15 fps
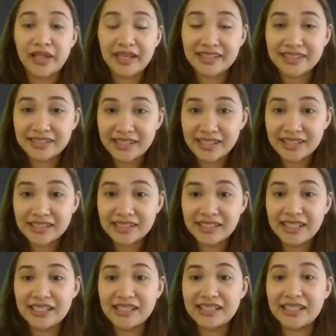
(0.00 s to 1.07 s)
6
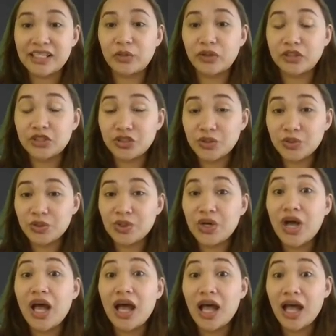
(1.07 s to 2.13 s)
is equal to,
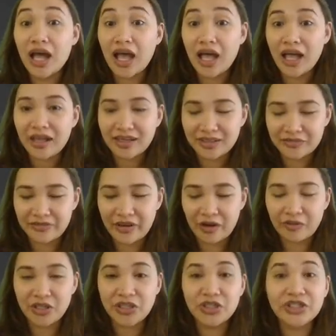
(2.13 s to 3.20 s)

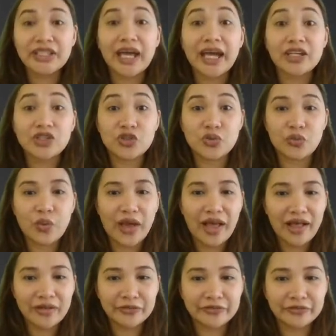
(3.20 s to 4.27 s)
very good,
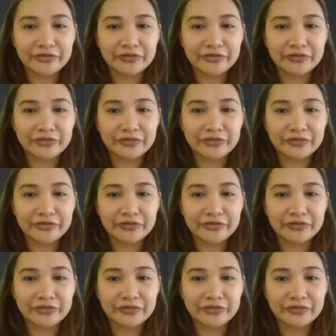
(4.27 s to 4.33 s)
12.